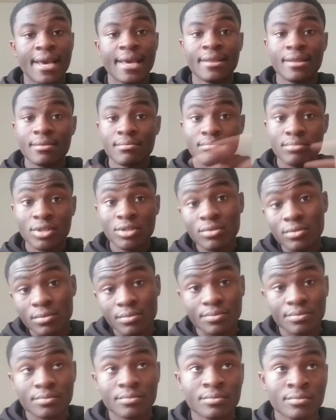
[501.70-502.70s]
and then
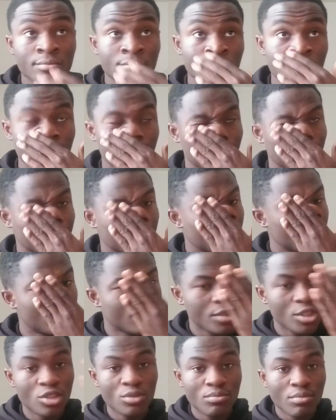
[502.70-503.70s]
boom.
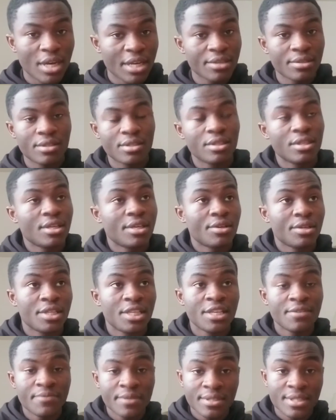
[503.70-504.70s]
You might
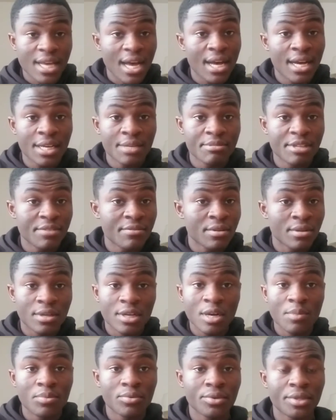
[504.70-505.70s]
give it time, give it a
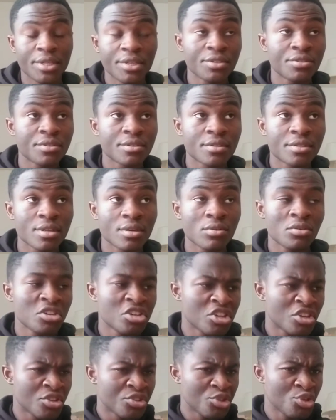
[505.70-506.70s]
couple years or so,
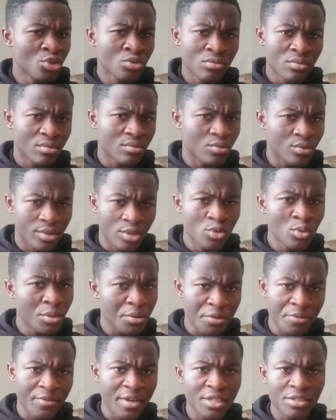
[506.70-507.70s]
you you
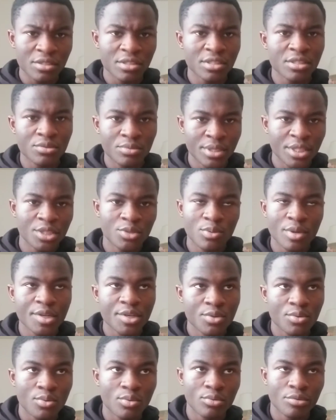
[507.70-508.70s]
will eventually reach where
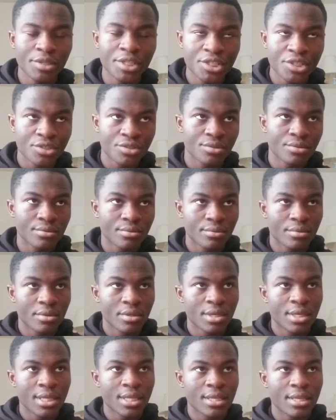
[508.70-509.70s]
you reach
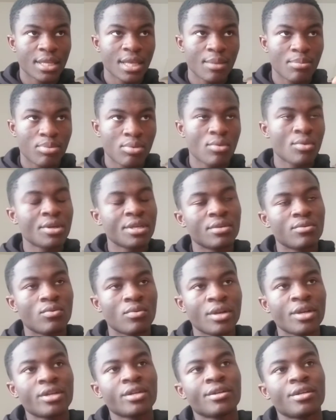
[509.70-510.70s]
that point
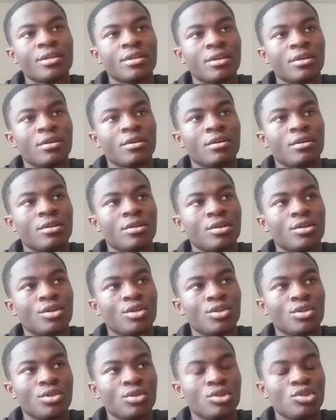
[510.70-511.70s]
where
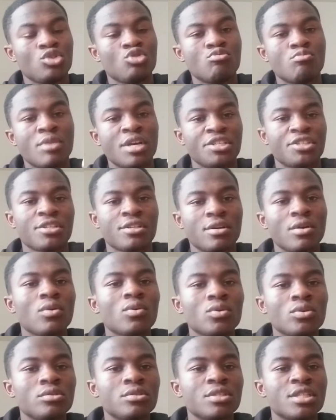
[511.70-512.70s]
you met your
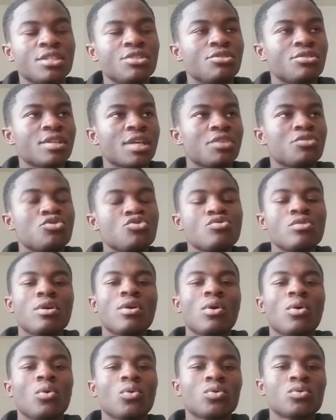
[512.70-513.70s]
goals and you set new
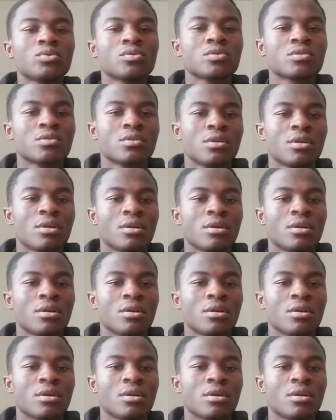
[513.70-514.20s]
goals